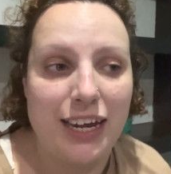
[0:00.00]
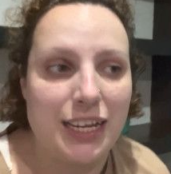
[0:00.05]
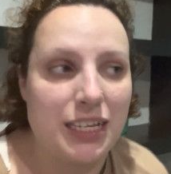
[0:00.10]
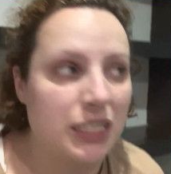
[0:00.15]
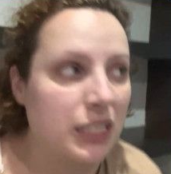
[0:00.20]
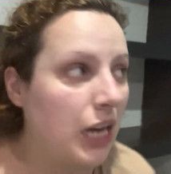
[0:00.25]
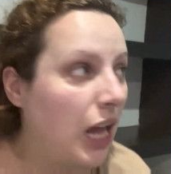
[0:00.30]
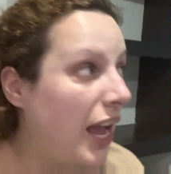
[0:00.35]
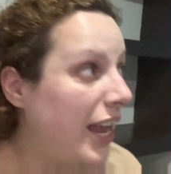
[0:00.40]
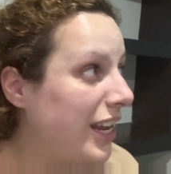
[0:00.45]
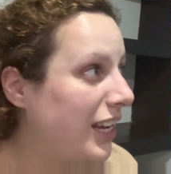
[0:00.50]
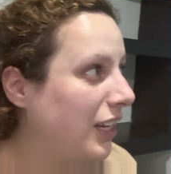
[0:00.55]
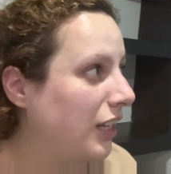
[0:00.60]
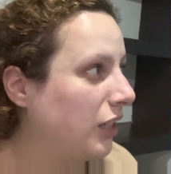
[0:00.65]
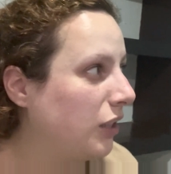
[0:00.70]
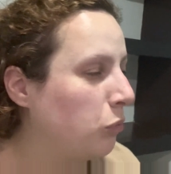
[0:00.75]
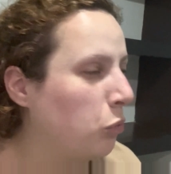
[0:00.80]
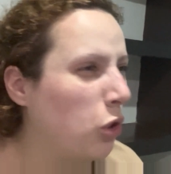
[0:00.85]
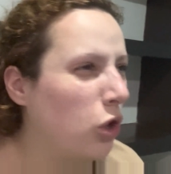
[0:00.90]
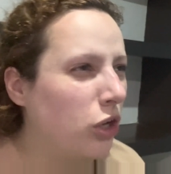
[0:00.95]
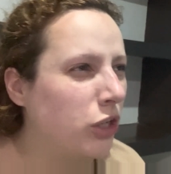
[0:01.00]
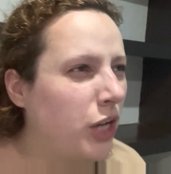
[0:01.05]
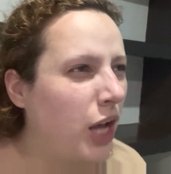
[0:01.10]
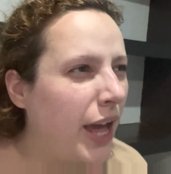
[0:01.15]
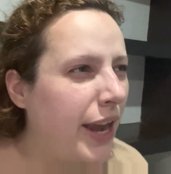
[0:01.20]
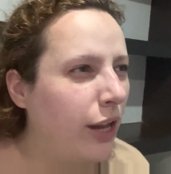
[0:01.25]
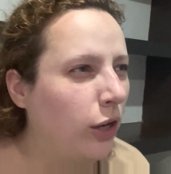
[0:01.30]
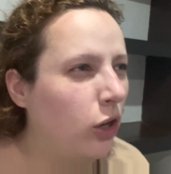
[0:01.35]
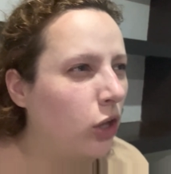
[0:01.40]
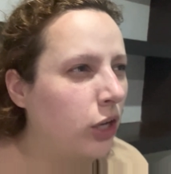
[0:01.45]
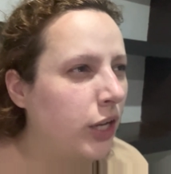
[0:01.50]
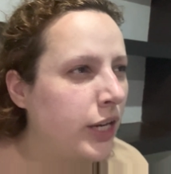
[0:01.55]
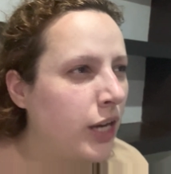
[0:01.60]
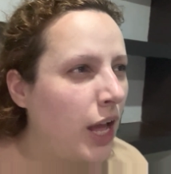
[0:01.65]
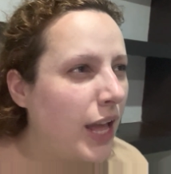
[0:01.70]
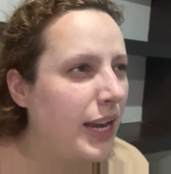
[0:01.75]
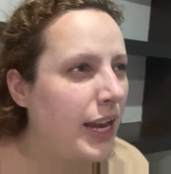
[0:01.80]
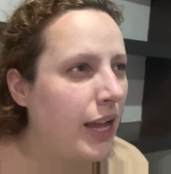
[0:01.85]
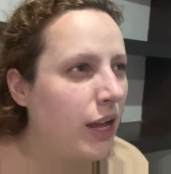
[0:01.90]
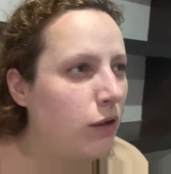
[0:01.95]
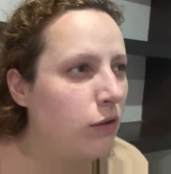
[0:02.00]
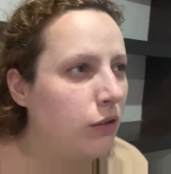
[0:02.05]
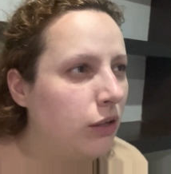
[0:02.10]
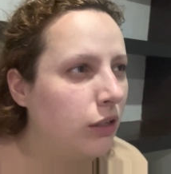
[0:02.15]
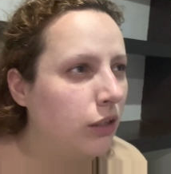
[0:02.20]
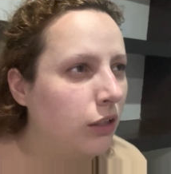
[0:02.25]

It's like, what, 9 o'clock at night now?